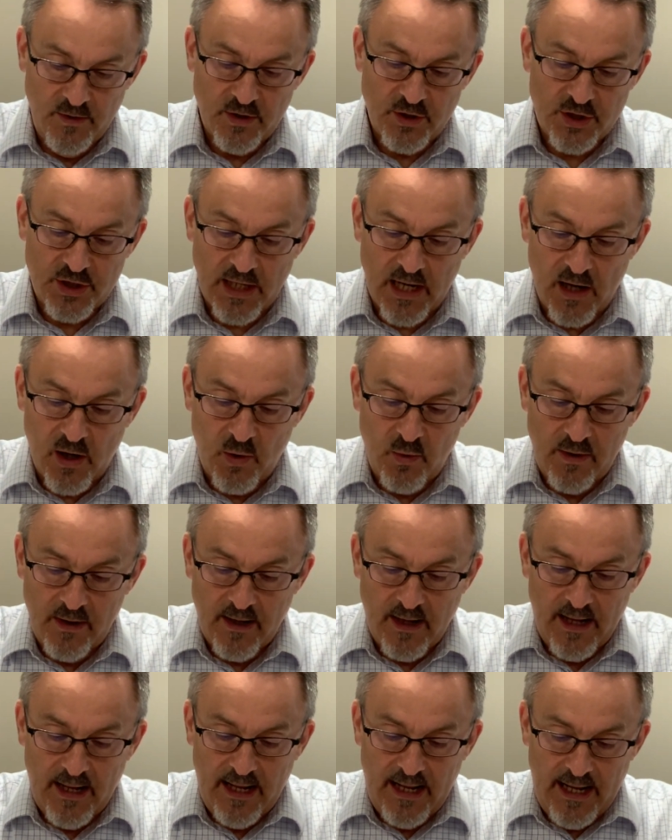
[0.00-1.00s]

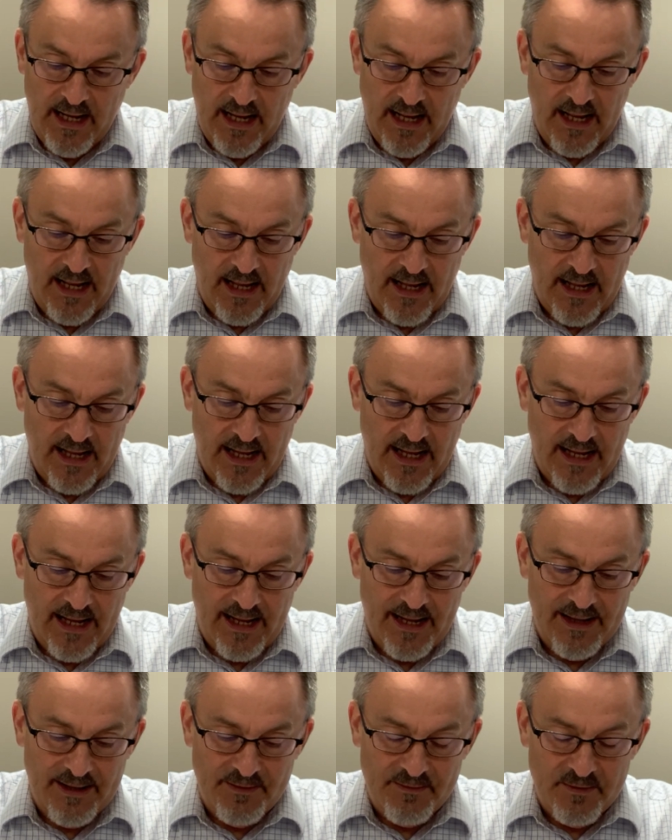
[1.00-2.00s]
So
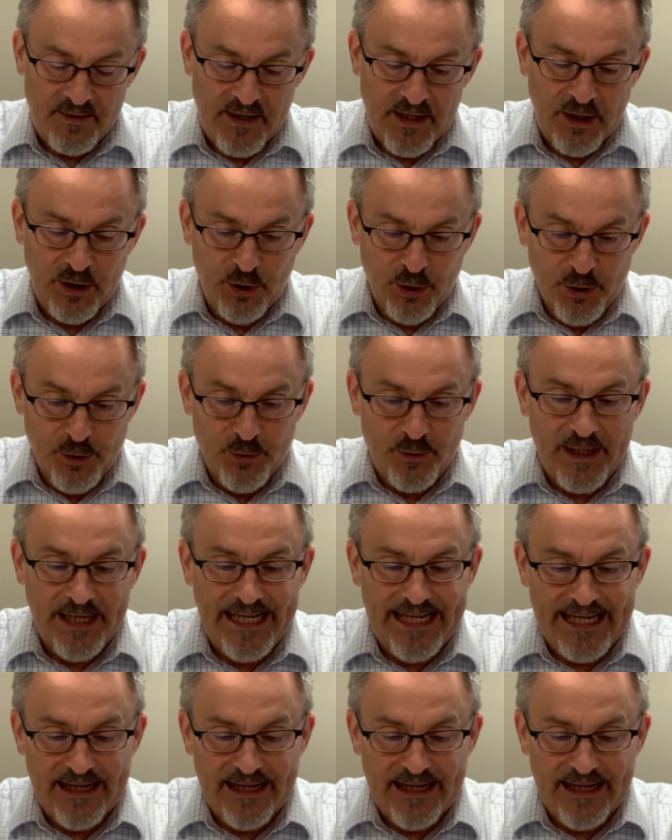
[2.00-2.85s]
Luke